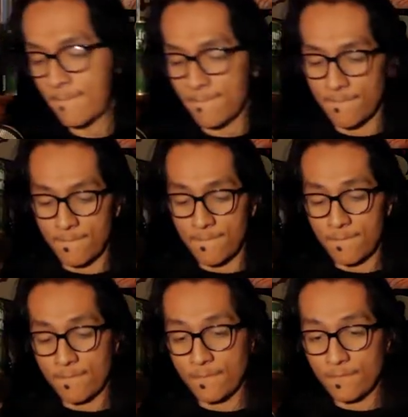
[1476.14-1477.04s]

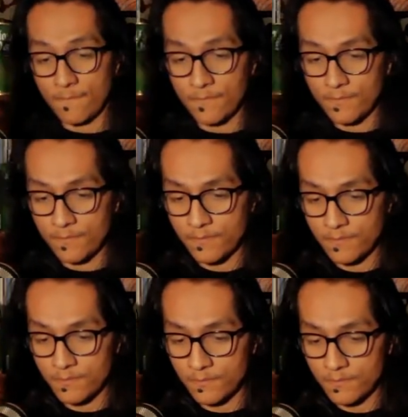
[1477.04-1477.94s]

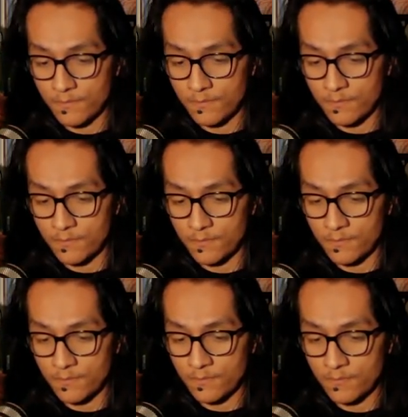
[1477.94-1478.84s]

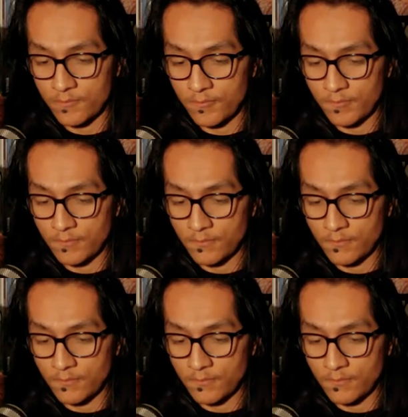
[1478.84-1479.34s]
(silent)